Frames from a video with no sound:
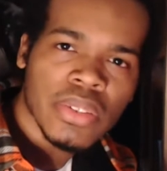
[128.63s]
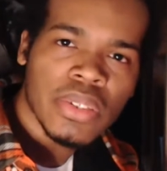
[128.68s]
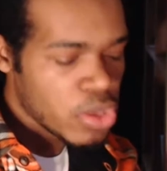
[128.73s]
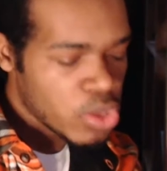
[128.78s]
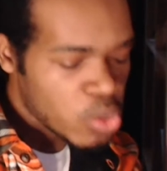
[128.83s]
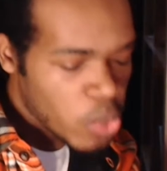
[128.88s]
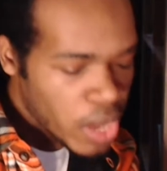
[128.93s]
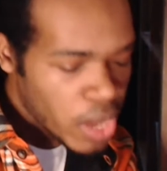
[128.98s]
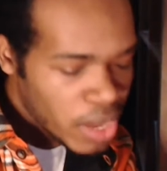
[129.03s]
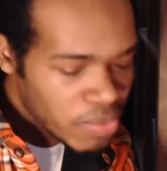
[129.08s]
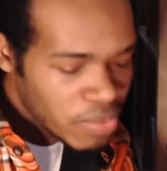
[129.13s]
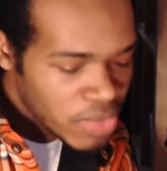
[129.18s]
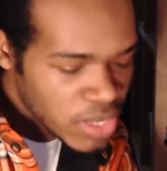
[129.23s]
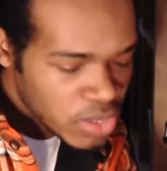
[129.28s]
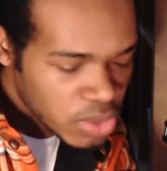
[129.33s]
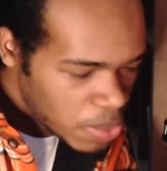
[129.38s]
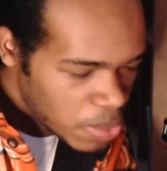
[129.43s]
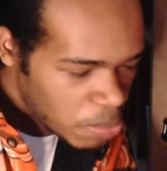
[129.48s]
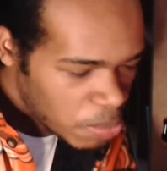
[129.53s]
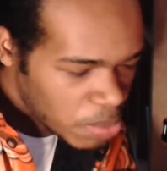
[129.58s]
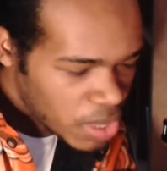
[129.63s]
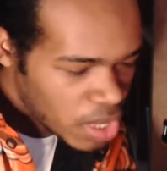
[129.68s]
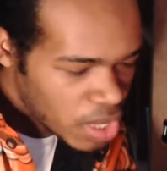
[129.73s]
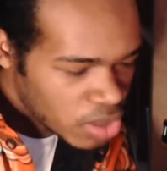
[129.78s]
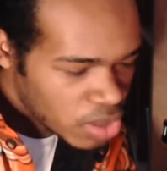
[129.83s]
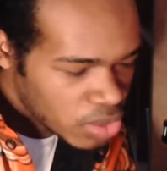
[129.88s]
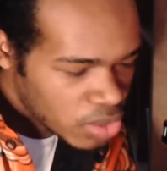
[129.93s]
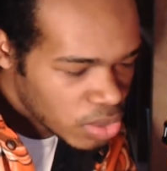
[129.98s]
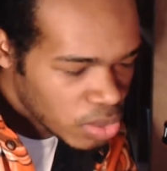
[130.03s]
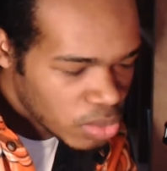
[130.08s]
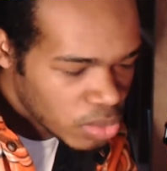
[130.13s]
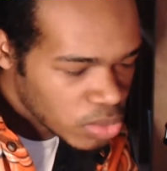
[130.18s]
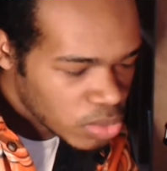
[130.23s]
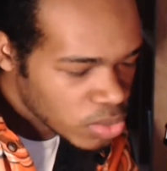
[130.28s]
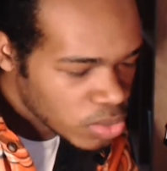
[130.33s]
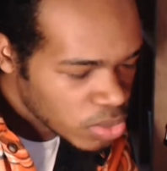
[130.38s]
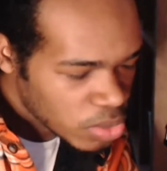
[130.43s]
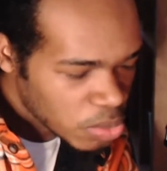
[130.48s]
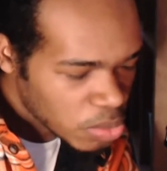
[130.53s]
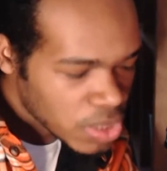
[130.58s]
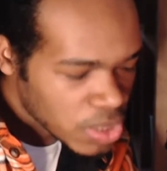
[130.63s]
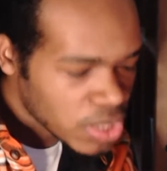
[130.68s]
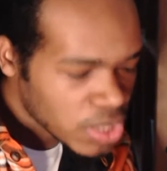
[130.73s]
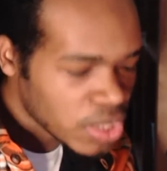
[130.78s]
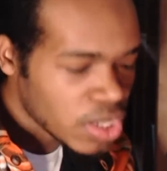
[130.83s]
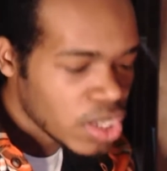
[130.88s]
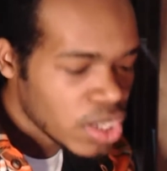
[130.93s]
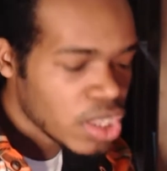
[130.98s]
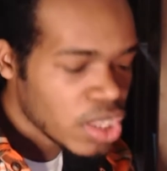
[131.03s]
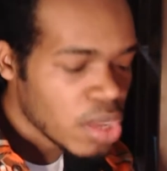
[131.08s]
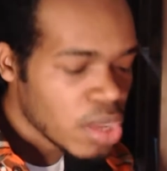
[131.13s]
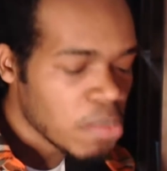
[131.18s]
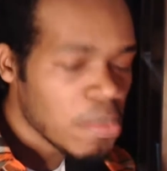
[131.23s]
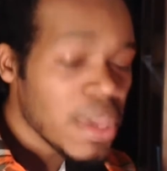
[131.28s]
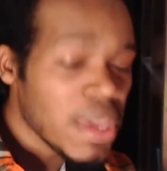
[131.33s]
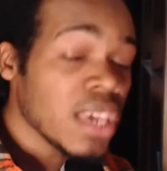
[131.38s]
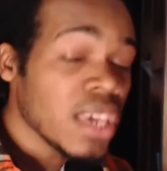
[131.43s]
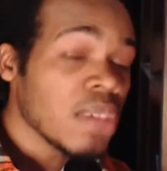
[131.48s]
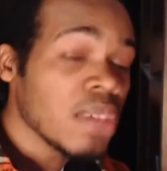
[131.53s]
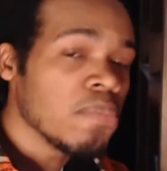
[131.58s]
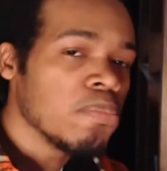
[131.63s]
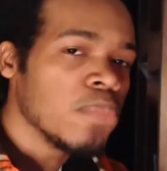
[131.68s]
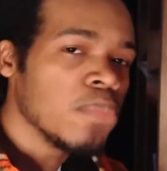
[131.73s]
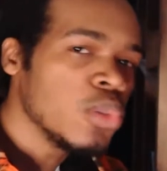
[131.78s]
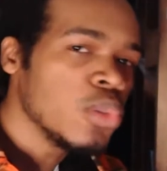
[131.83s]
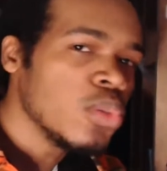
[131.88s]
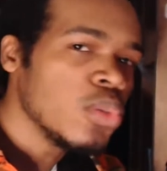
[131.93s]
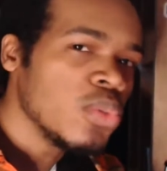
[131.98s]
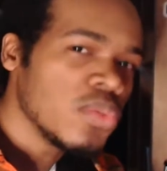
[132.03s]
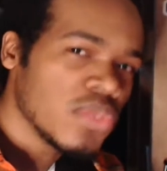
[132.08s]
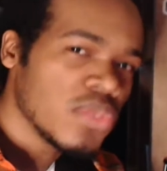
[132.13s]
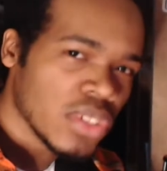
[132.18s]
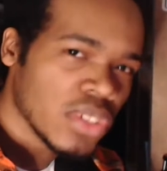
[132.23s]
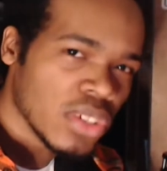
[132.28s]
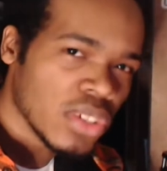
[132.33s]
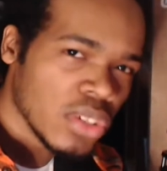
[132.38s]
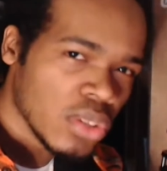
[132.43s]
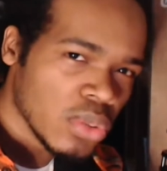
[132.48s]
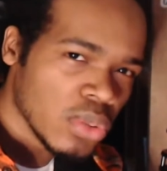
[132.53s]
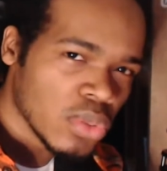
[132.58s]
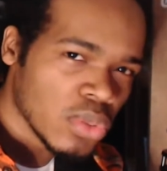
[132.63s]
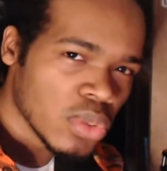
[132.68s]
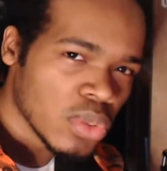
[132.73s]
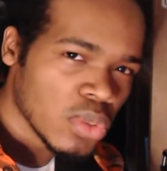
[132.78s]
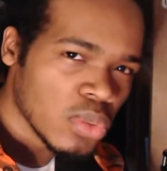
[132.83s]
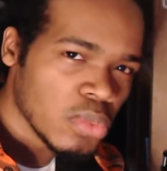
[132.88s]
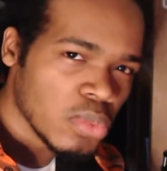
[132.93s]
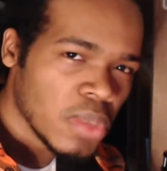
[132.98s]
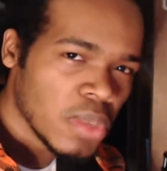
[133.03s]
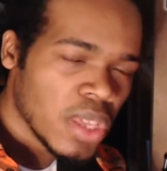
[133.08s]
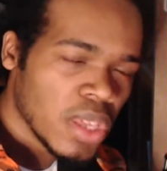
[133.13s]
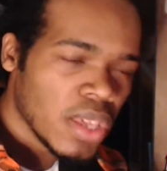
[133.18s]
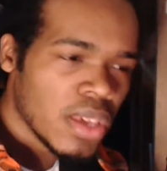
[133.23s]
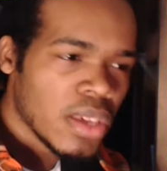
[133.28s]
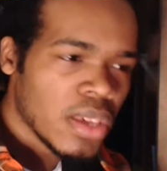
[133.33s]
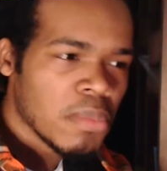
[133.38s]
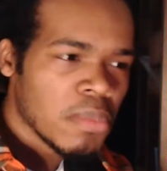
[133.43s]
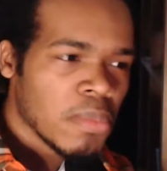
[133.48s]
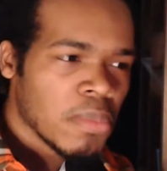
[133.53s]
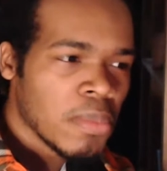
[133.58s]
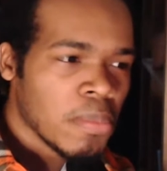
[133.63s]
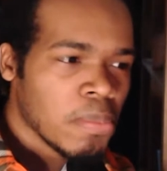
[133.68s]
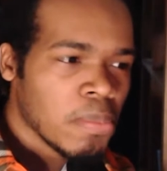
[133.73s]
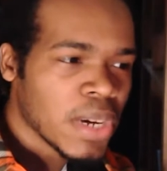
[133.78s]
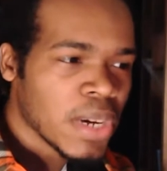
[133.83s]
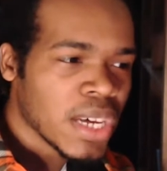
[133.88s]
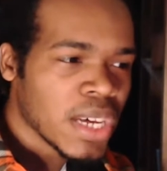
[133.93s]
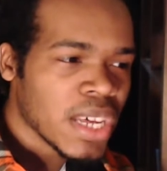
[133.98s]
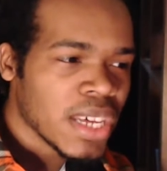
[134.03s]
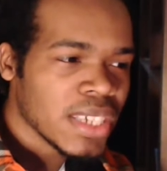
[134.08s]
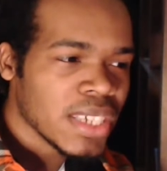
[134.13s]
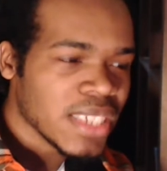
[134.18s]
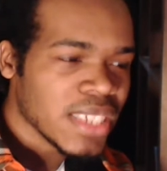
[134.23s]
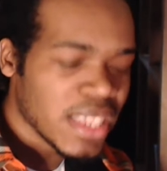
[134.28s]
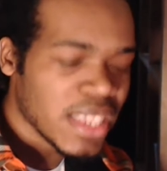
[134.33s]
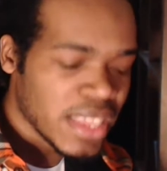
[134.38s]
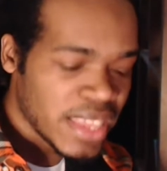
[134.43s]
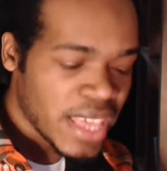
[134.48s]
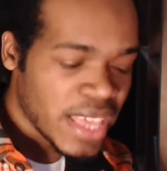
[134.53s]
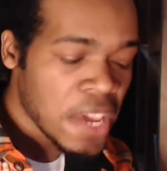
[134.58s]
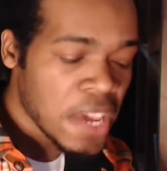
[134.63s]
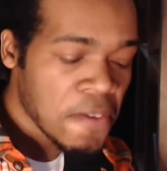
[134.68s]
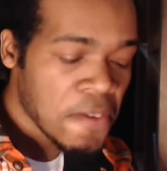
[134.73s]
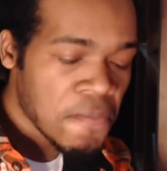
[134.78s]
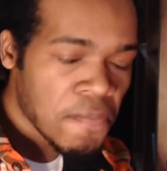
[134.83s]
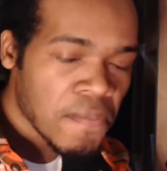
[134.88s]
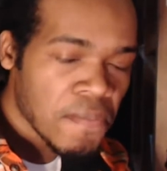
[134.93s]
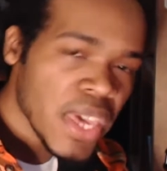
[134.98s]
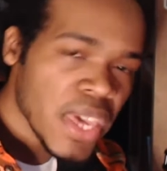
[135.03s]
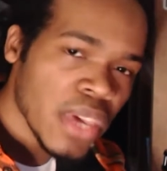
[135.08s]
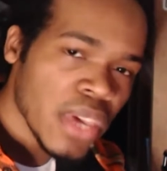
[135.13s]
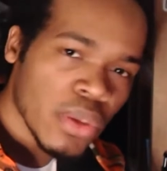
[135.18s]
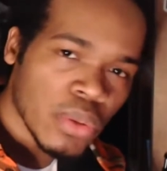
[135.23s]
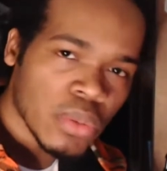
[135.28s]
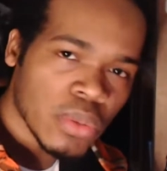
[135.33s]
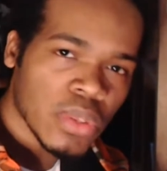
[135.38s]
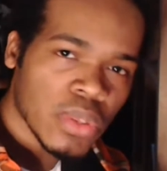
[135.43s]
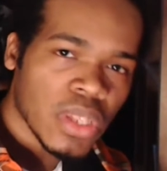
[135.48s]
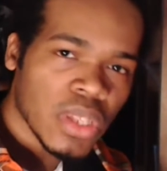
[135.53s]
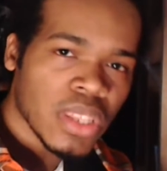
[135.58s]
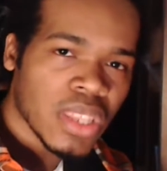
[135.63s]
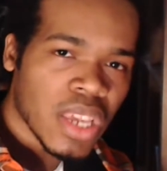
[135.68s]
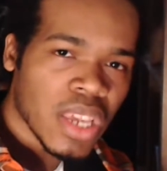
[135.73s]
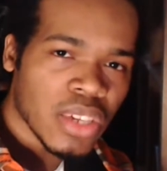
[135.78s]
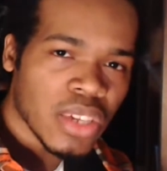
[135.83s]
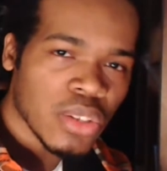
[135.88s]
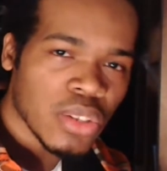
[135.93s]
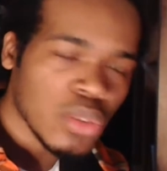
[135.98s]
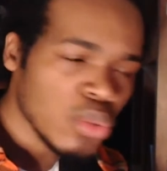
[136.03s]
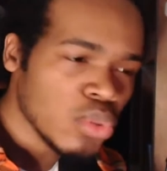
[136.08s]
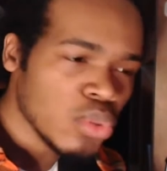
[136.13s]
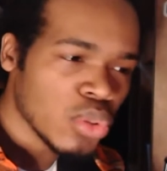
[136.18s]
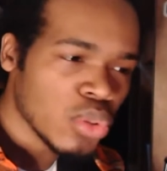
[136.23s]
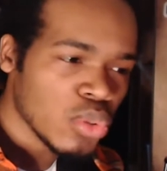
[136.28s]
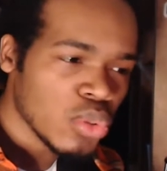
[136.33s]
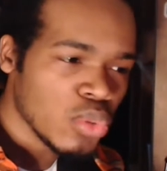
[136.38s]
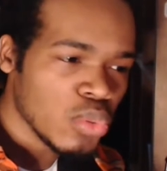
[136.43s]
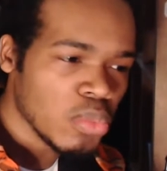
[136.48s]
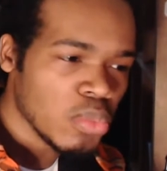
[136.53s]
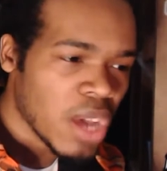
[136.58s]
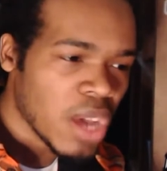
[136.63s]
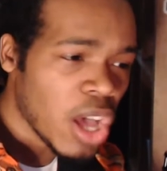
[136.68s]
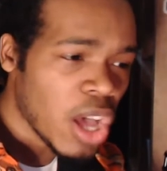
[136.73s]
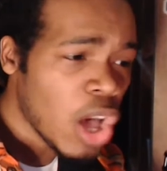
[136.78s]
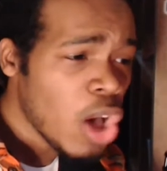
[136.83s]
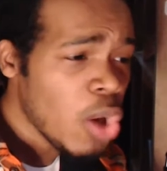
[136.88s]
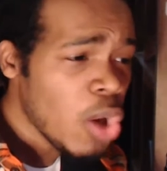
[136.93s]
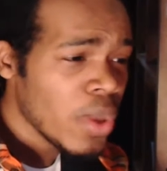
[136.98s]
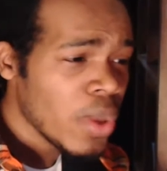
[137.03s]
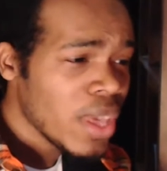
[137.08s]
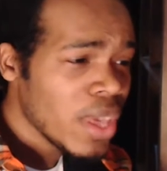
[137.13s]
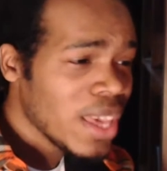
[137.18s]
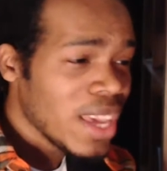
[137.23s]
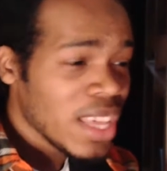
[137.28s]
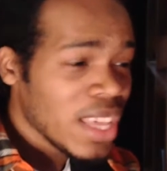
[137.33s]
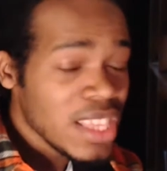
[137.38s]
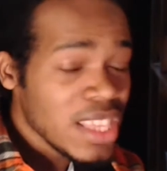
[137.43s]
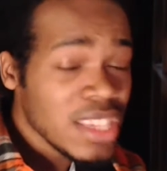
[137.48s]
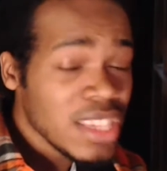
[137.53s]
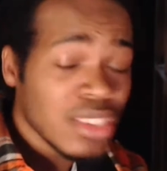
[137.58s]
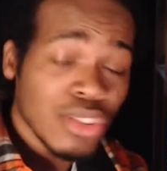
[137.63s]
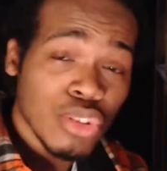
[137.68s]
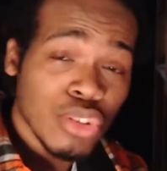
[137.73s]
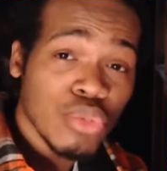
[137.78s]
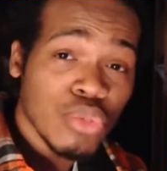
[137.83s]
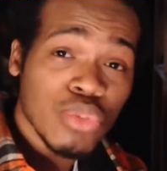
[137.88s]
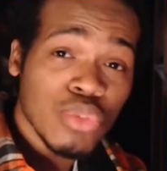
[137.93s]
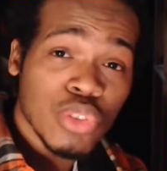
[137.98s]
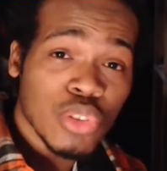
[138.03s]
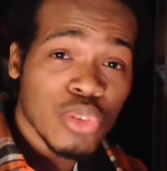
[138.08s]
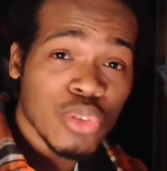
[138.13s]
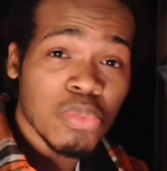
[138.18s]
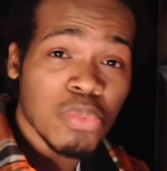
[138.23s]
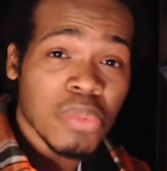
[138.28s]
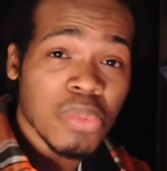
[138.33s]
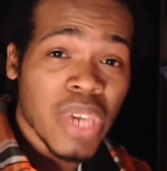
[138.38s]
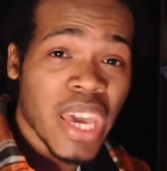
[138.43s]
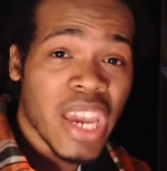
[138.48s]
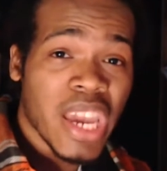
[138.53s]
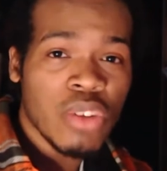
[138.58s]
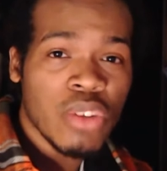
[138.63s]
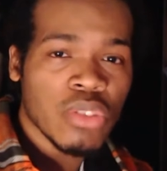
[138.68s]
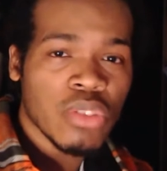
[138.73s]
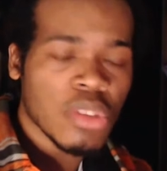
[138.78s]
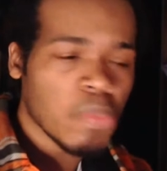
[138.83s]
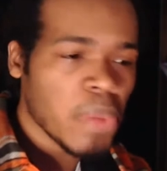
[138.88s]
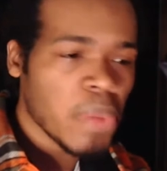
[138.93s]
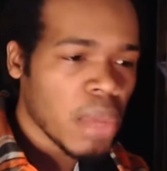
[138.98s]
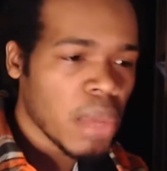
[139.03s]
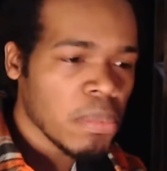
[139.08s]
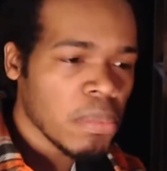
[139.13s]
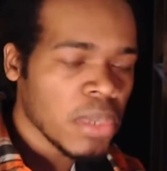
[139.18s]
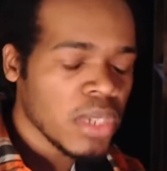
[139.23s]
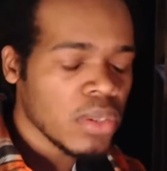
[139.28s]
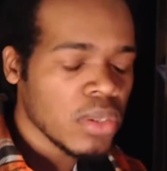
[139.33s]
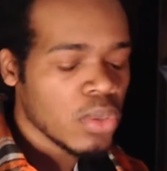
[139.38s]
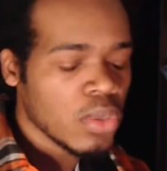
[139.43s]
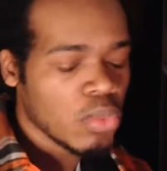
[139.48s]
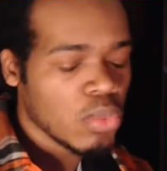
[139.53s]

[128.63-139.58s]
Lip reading: You have these people that are known on Twitch, they're making moves to YouTube because they feel that YouTube, oh, at least YouTube cares about me.